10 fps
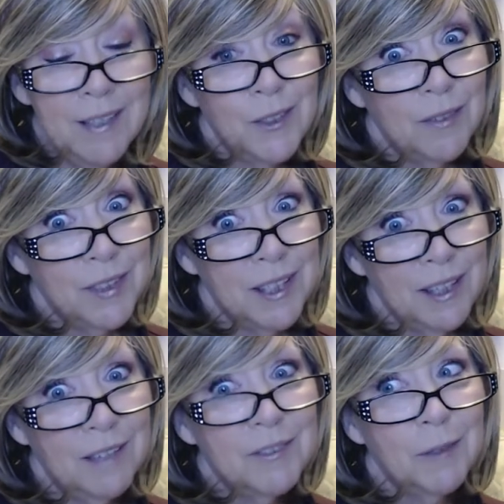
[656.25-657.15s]
So after they
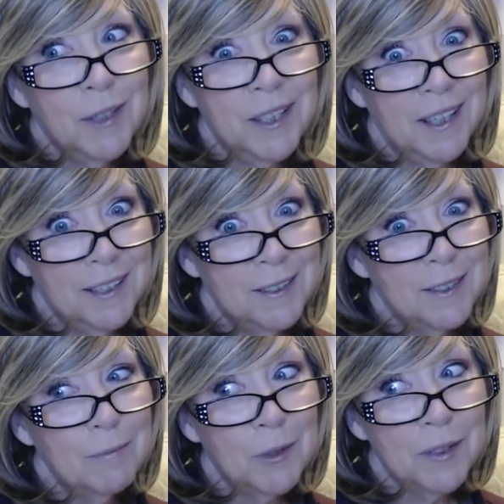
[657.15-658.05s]
left, I went and I added
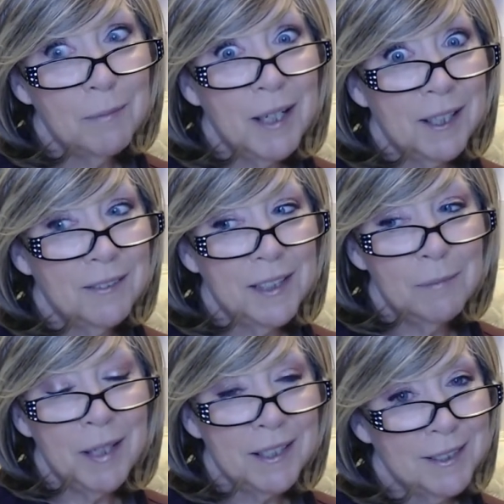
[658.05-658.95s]
some more of the margarita
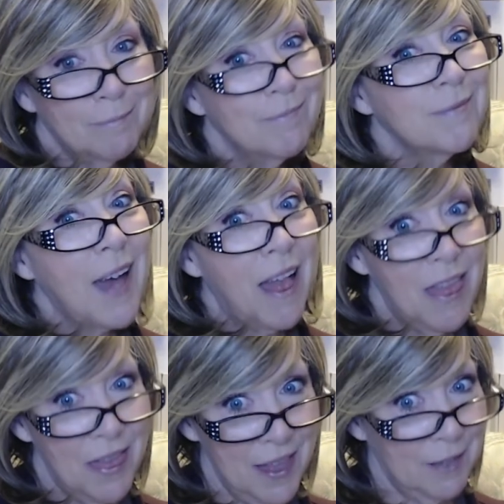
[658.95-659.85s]
mix.
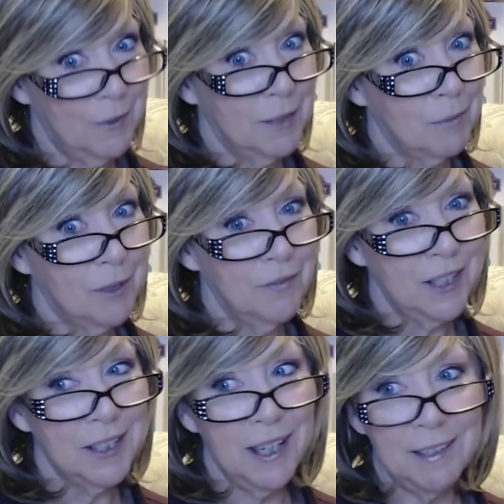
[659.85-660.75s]
And then it was
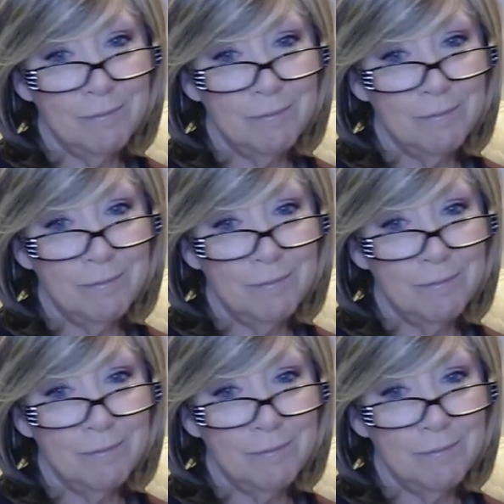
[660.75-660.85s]
perfect. Yeah.